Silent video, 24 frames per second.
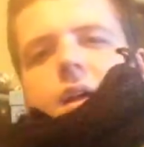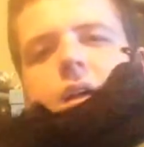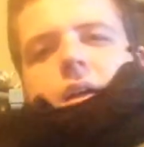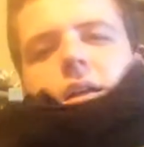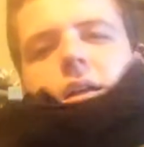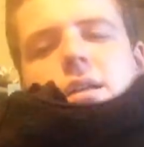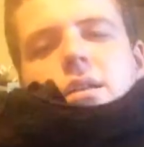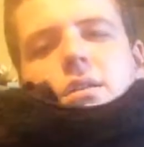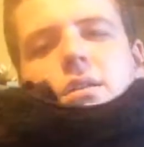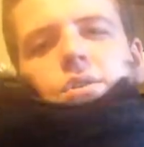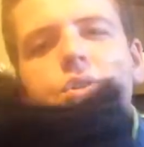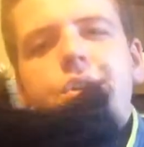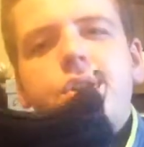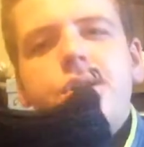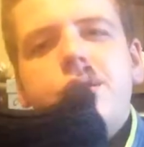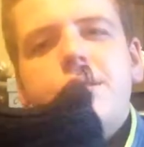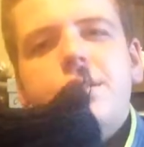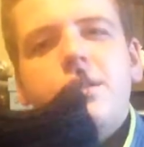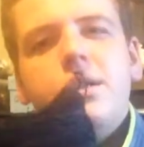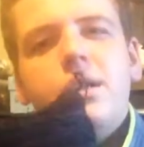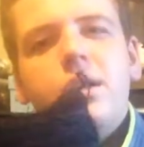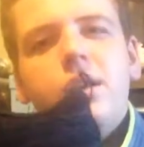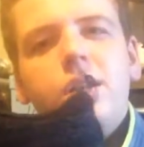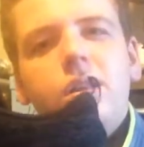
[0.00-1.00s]
is
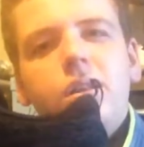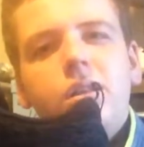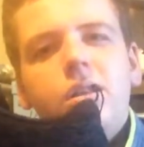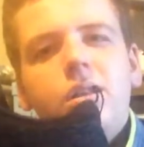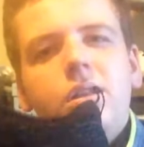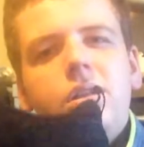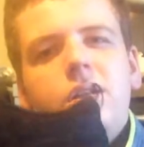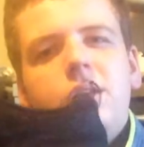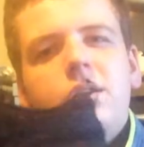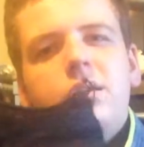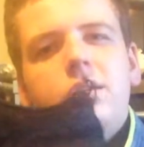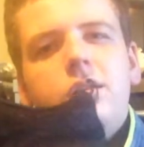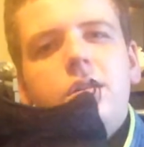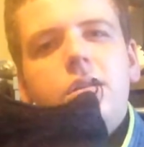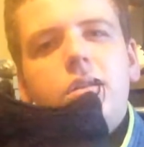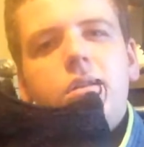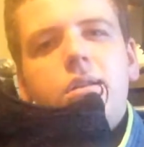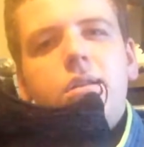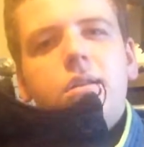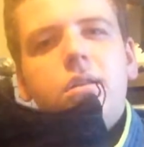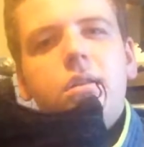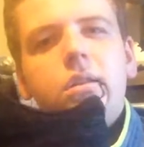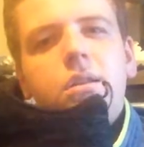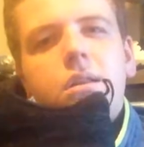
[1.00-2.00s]
just a
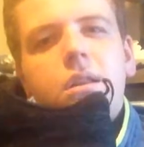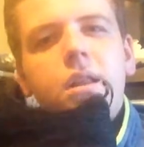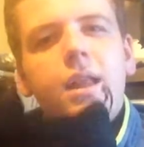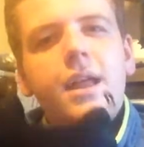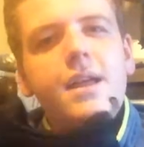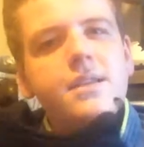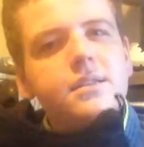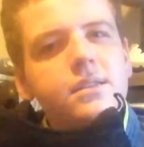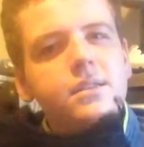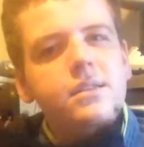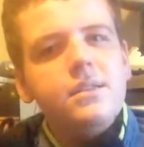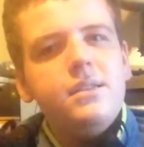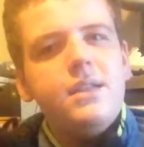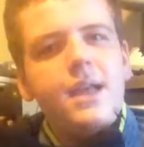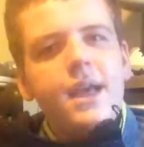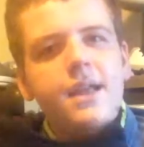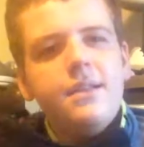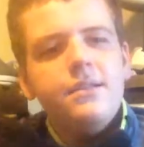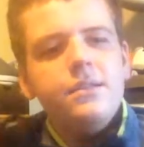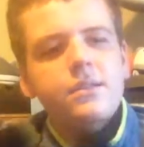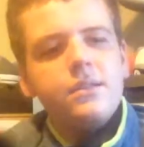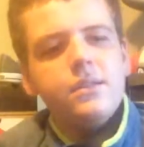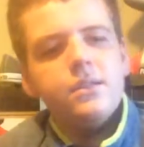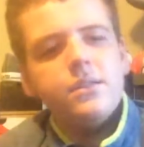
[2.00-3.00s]
little less
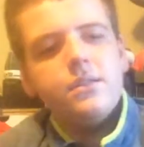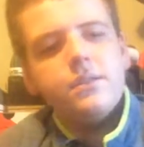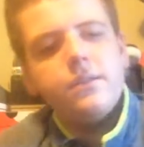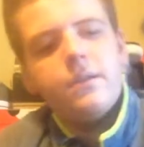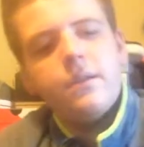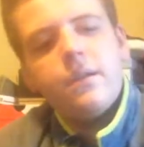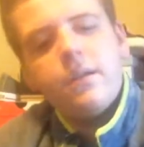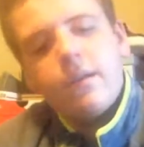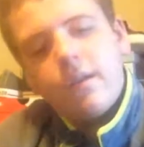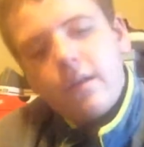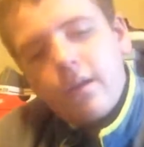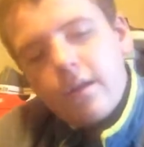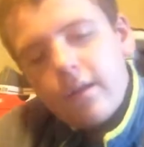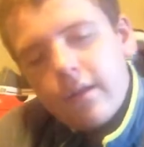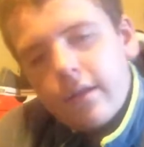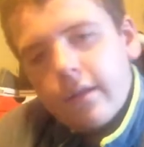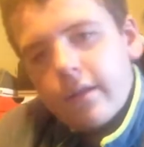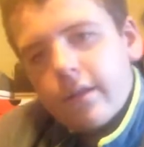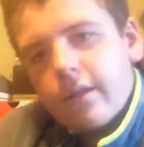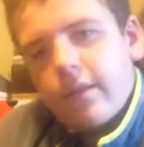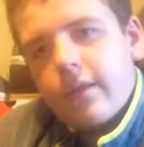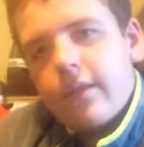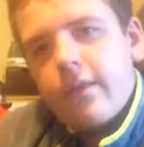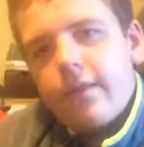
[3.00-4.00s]
dense
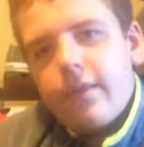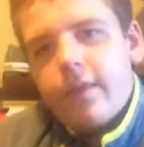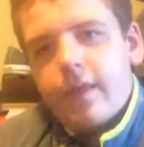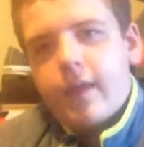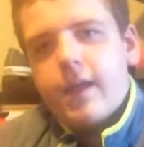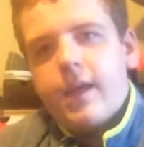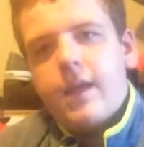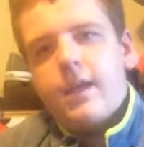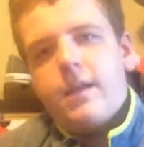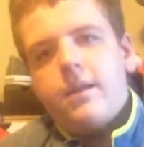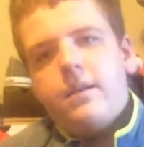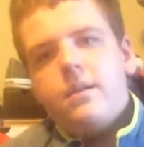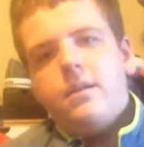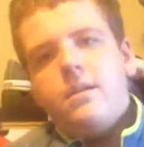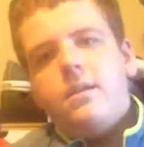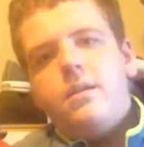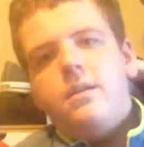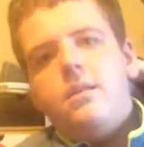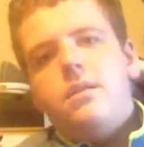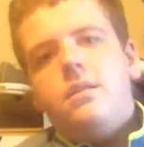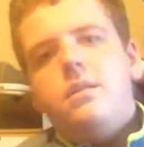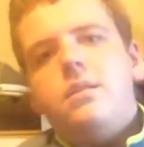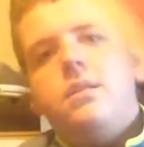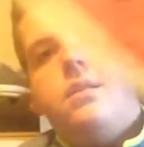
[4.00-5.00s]
than
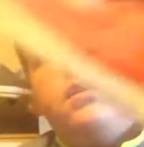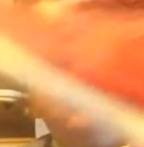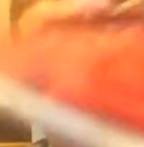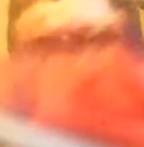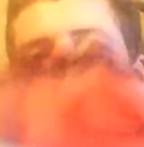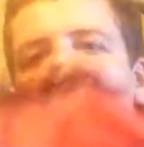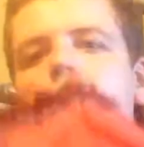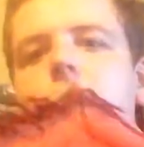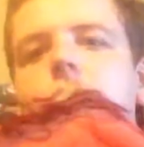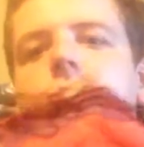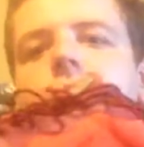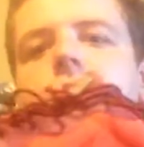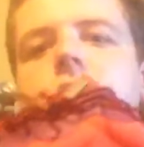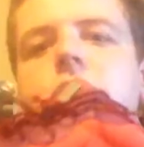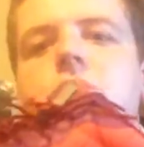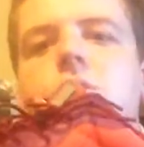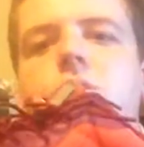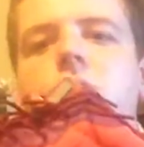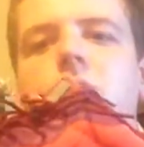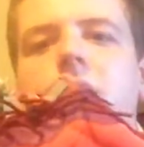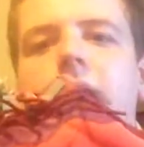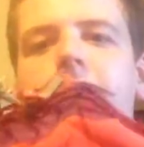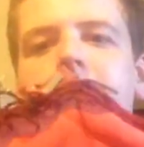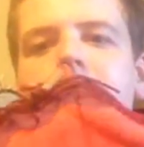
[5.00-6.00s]
the
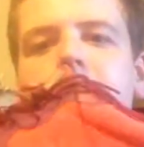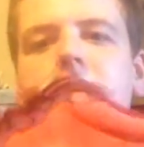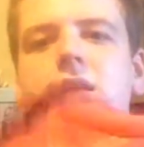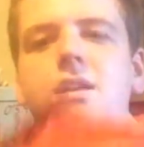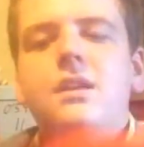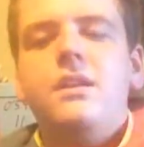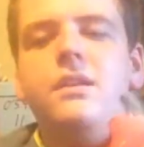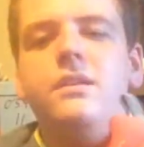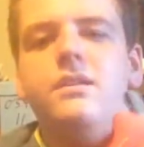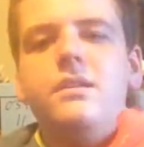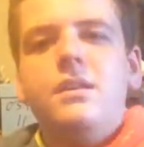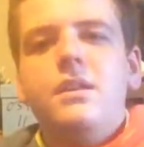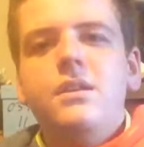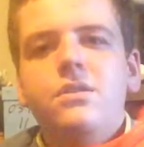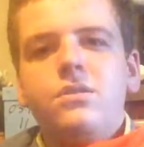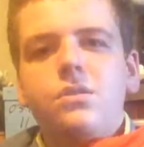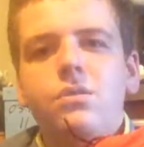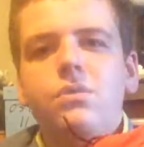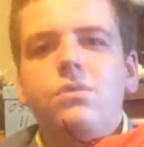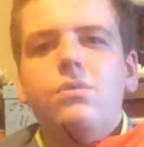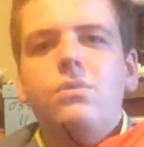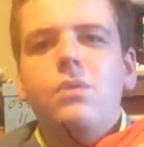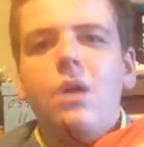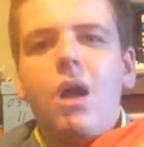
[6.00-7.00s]
midsole on these. These
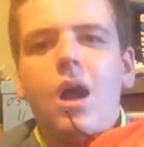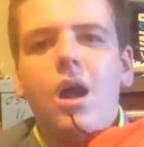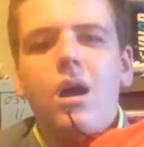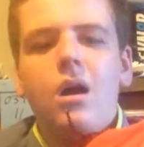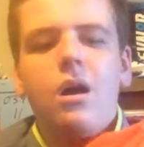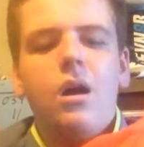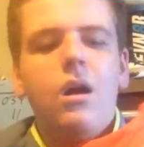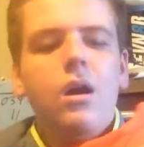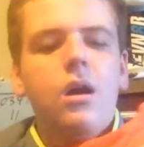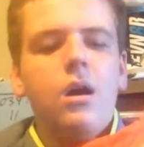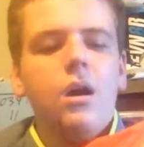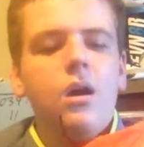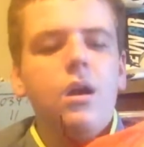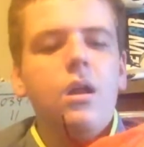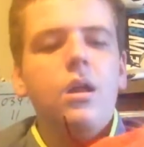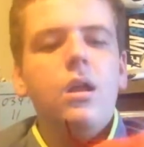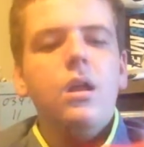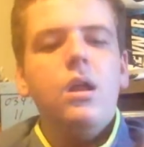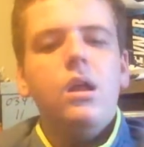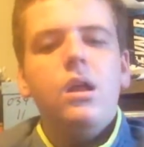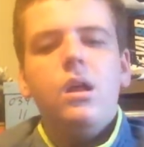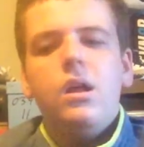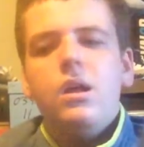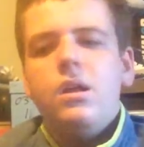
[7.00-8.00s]
are rock hard,
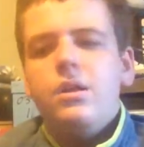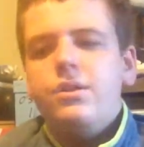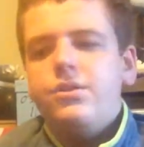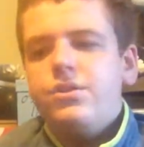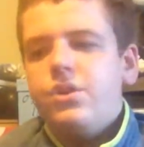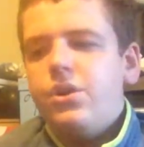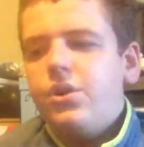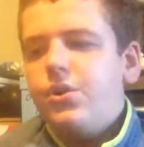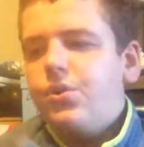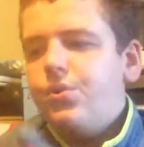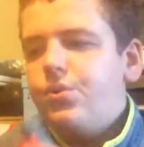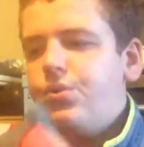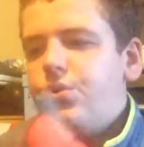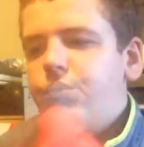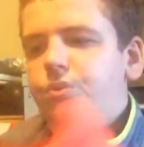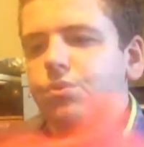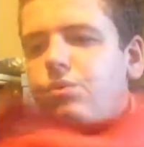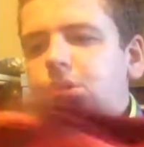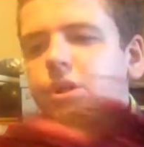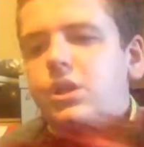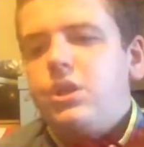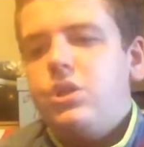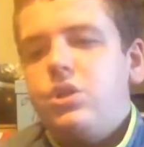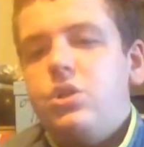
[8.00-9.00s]
so you
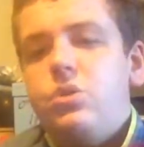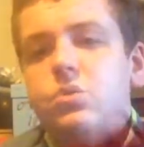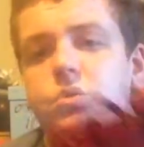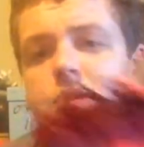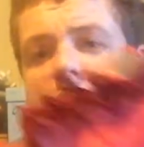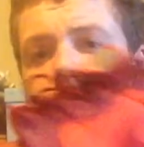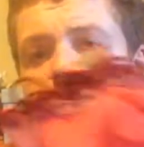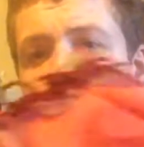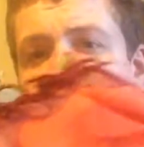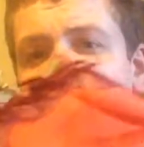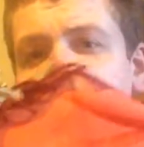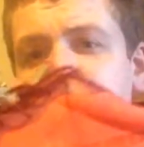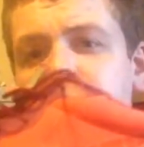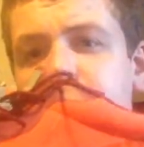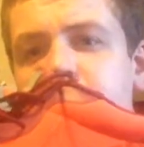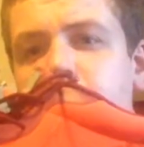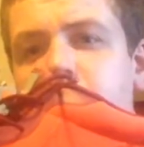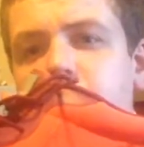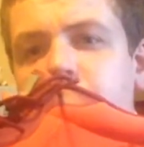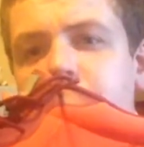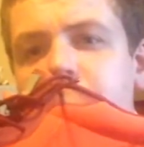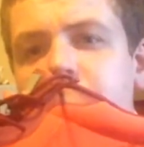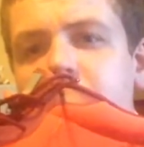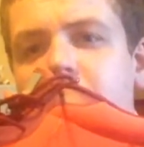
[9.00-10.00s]
really do need the
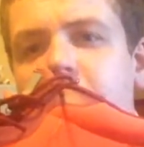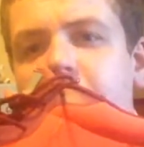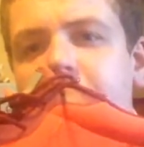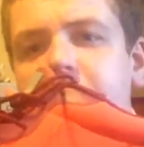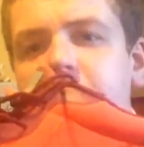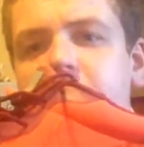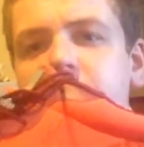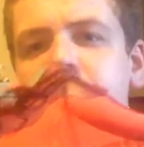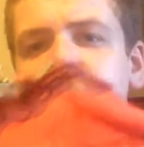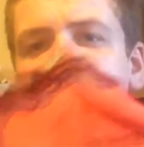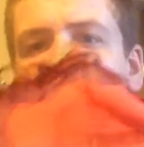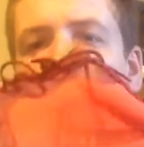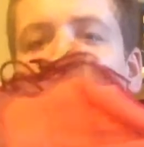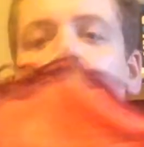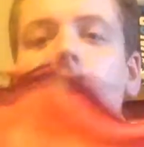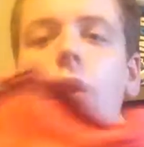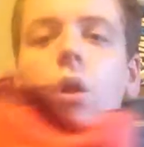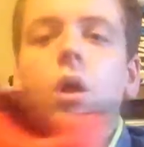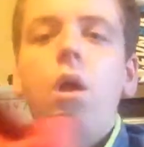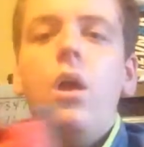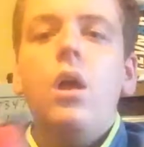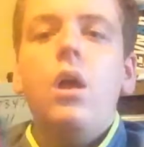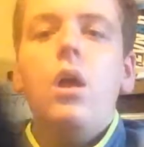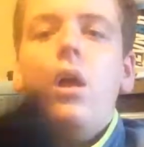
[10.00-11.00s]
Solar Soft insole.